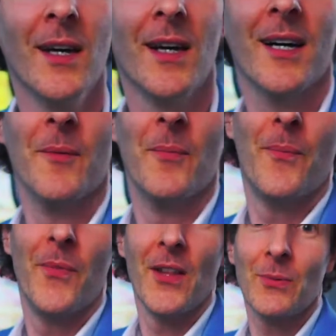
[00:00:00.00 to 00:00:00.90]
Um,
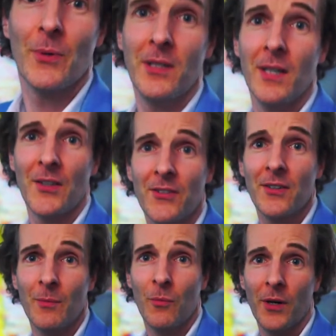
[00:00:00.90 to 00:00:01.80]
that's what he does in
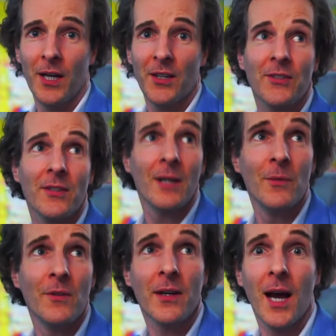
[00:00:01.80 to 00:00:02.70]
the mornings. I
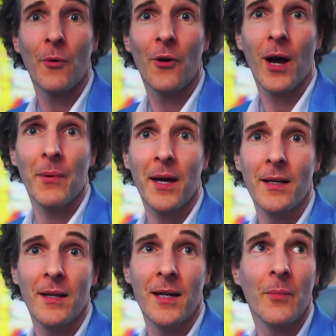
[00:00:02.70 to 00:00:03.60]
move the camera up again
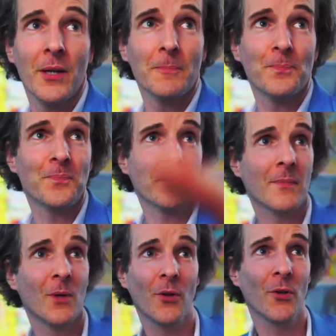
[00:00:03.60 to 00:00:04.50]
a little bit,
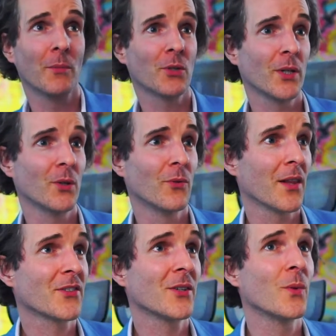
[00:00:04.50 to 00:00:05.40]
although I'm sure you'd
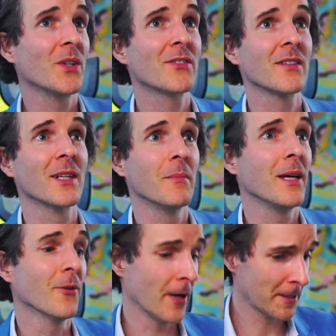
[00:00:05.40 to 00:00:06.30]
rather see Winston than
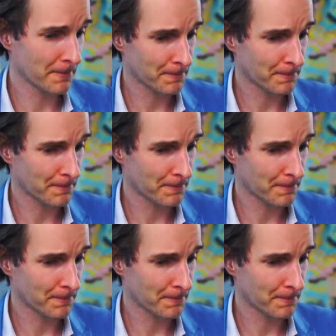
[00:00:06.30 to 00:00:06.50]
me, right?